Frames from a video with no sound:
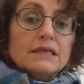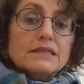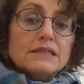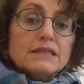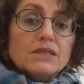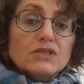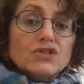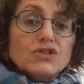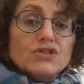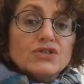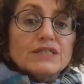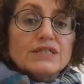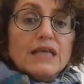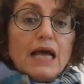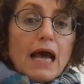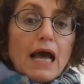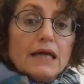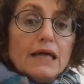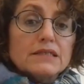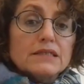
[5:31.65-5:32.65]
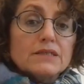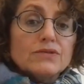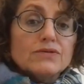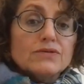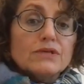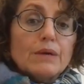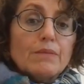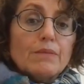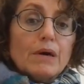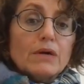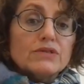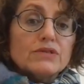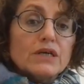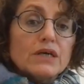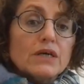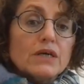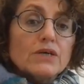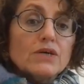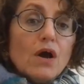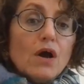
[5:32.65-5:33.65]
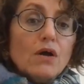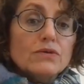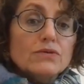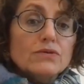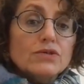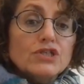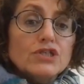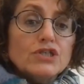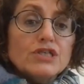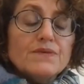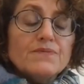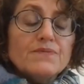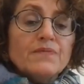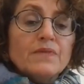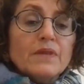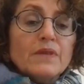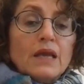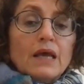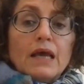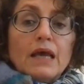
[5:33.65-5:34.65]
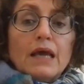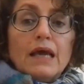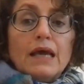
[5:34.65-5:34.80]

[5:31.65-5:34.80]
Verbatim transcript: the teachers' attitude about technology